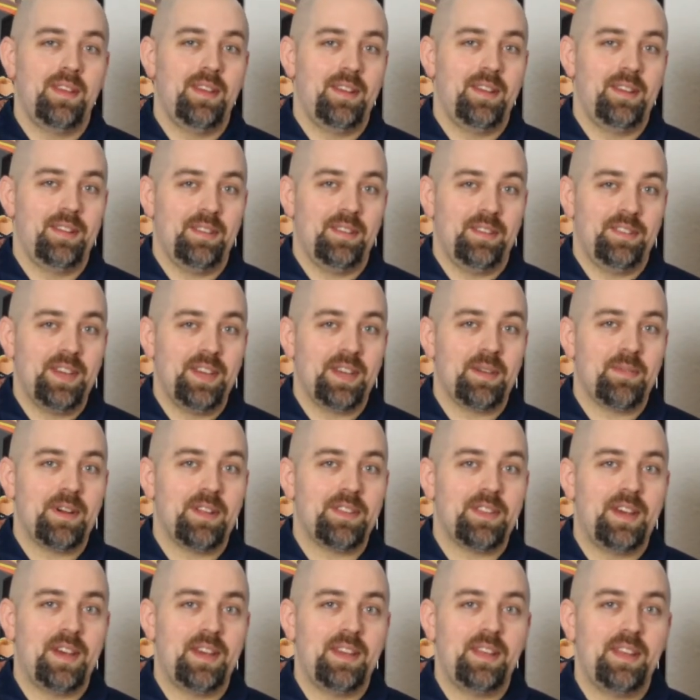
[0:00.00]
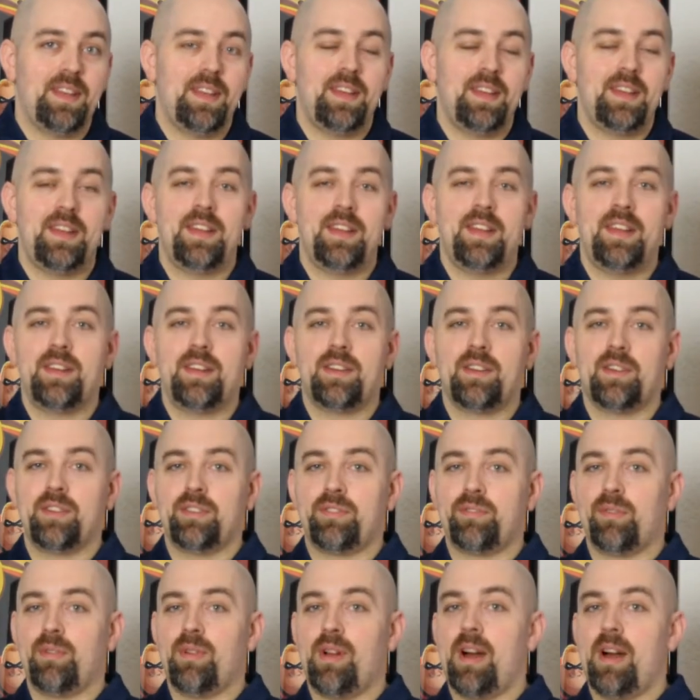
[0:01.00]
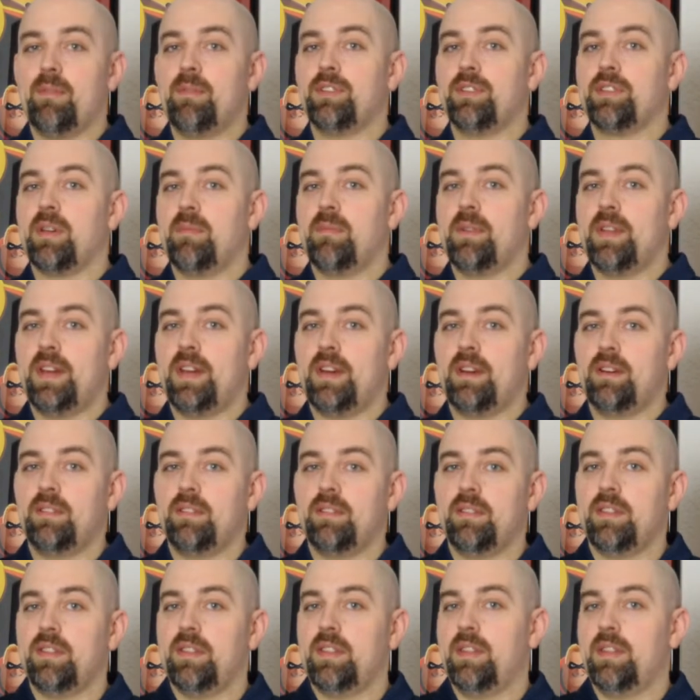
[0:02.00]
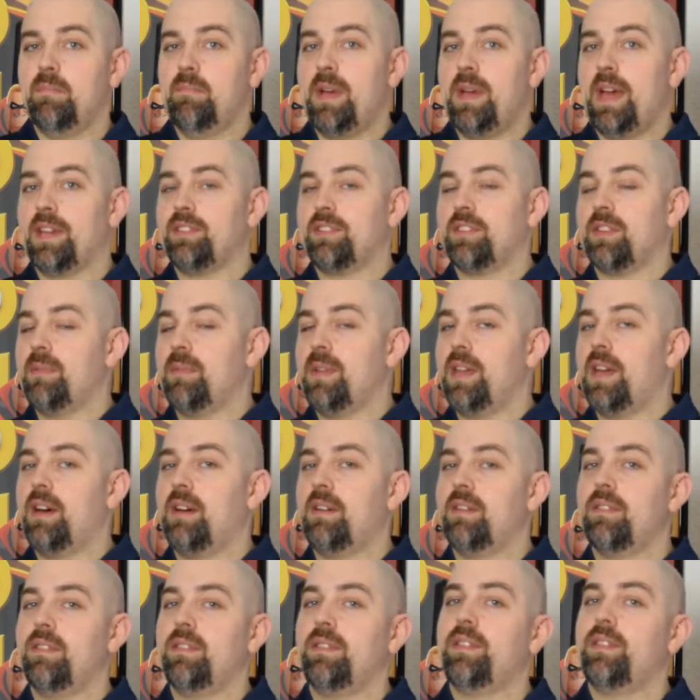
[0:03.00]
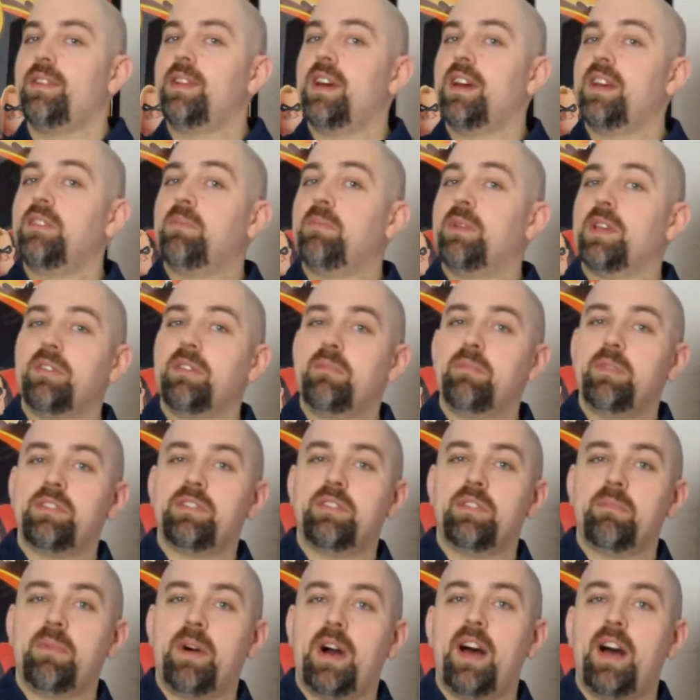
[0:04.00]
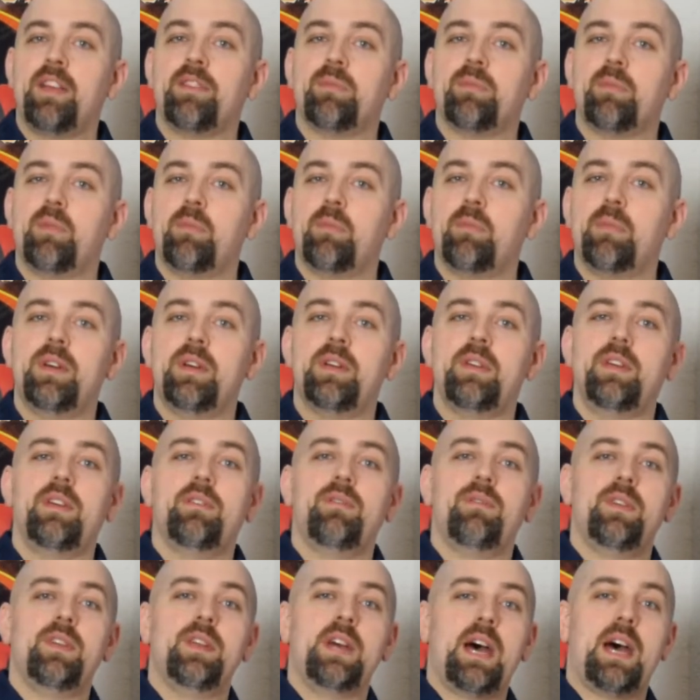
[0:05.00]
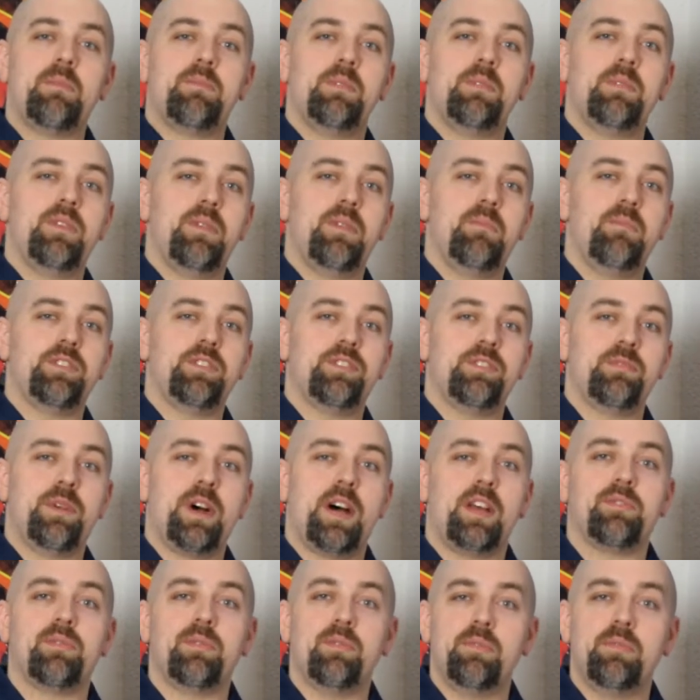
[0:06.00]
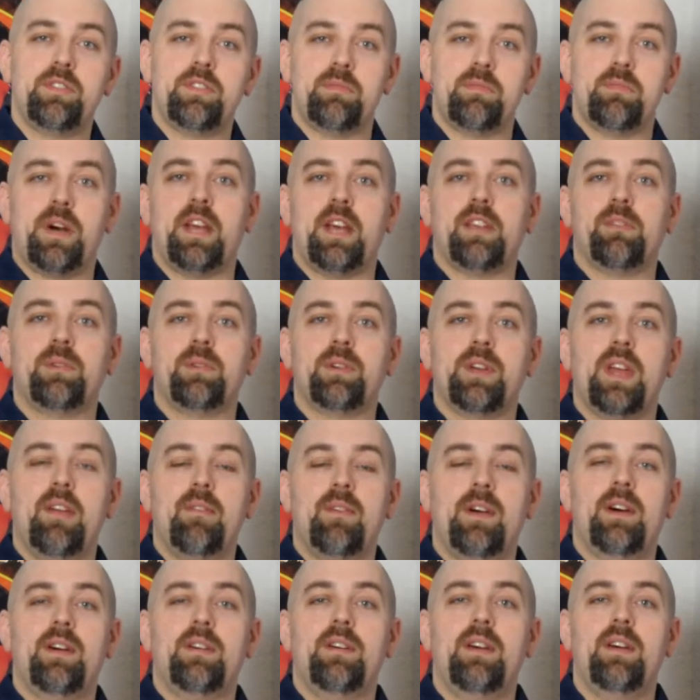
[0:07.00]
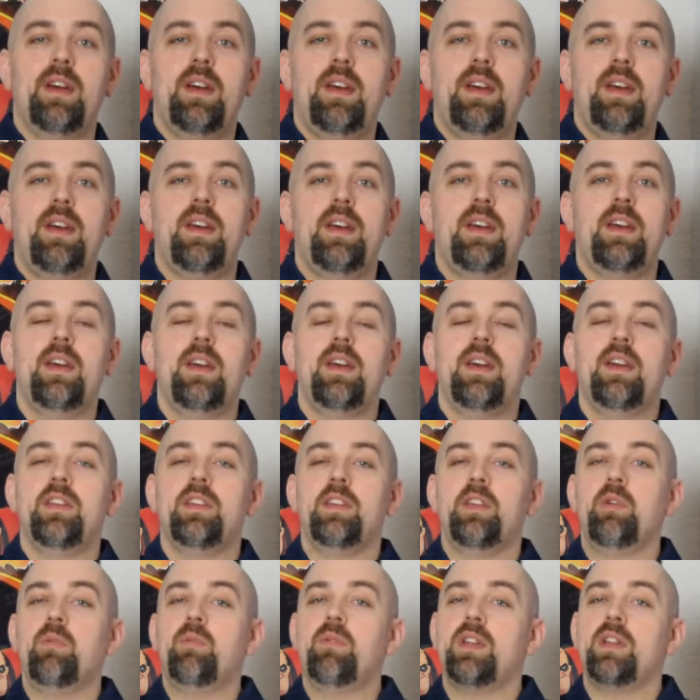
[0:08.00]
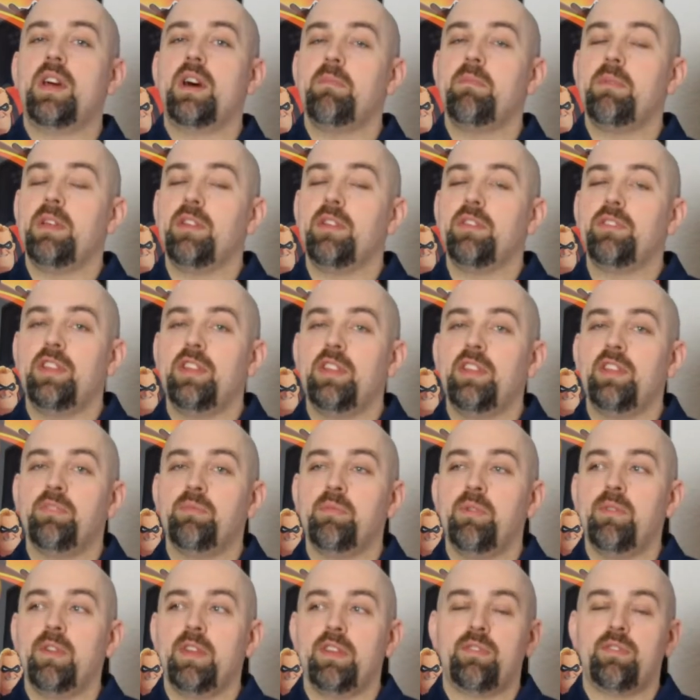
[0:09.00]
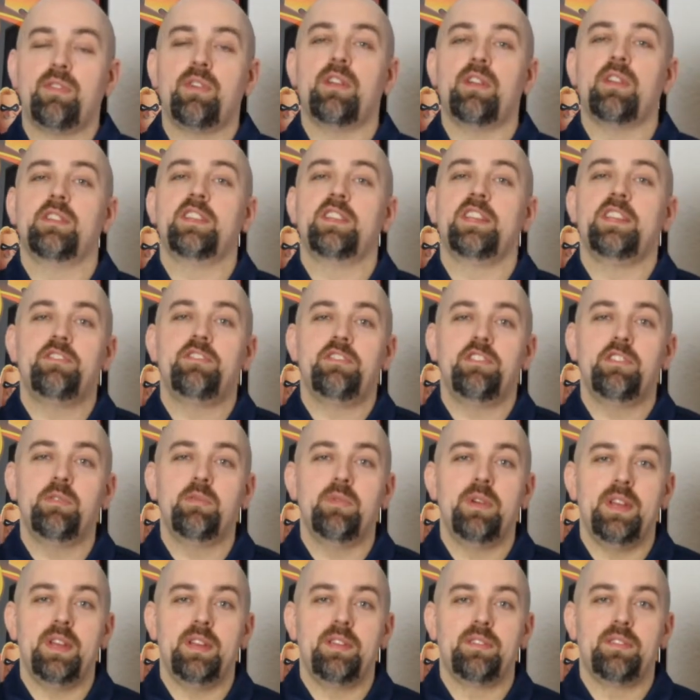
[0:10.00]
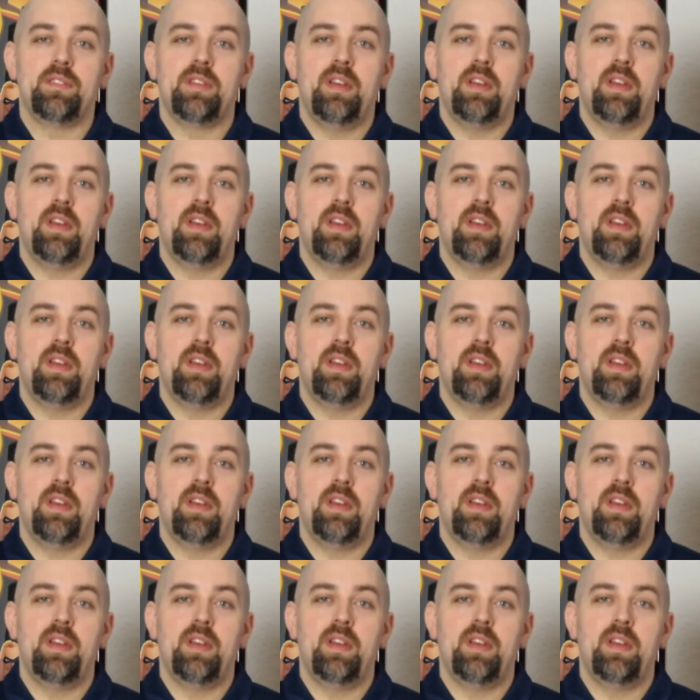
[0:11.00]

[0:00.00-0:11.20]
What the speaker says: Well, think about that. Christopher Robin's coming out, the Meg's coming out. They're not as big as Mission Impossible, but if it happened during Mission Impossible, Mission Impossible came out, you would not be able to see those movies for at least 2 weeks.